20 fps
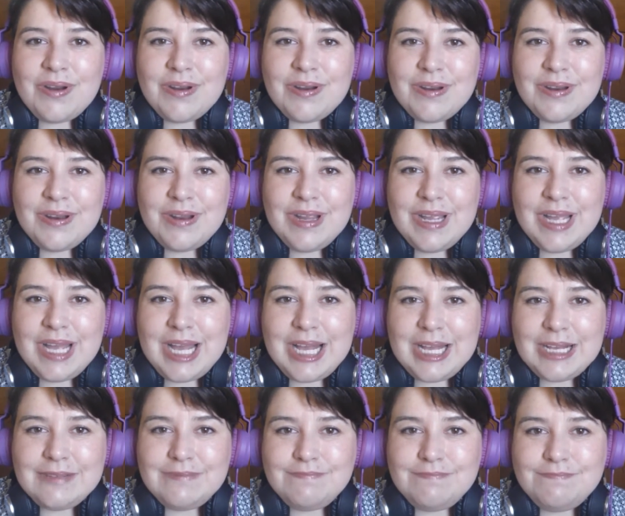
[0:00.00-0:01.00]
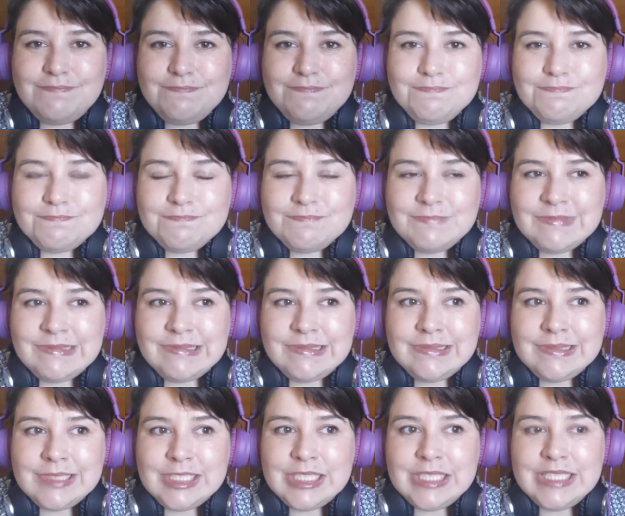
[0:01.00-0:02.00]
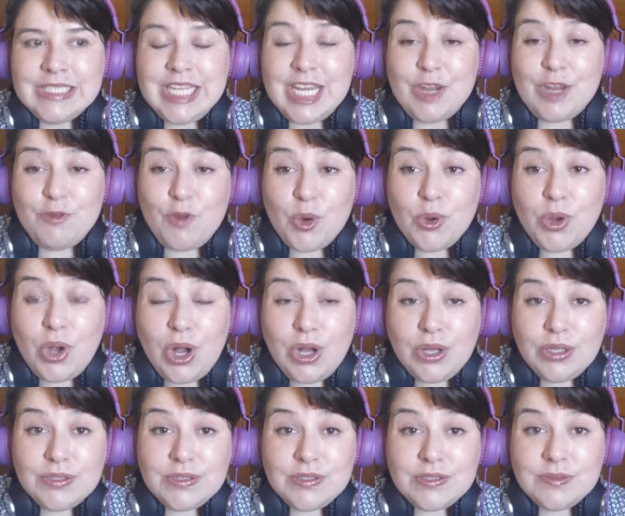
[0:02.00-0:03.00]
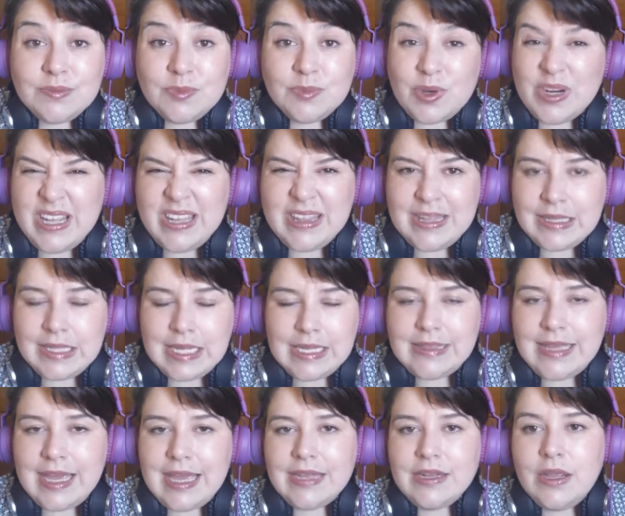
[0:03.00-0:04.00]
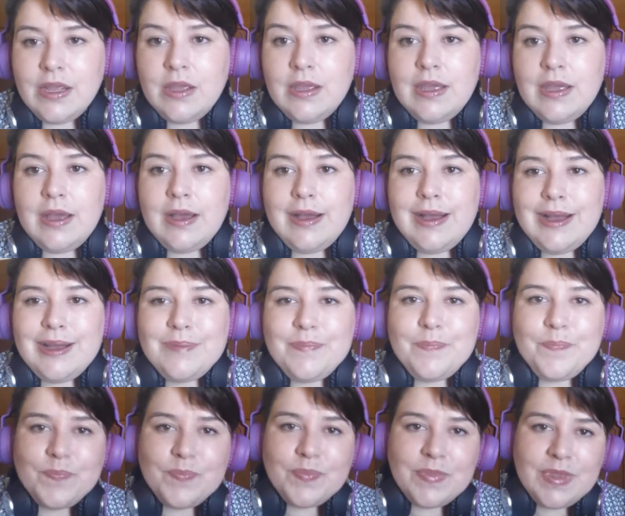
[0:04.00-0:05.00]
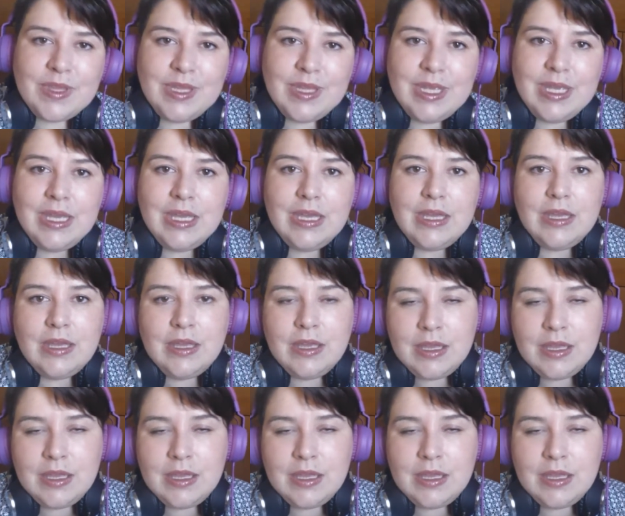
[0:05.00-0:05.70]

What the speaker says: it's less likely they're going to be recording any audio for work or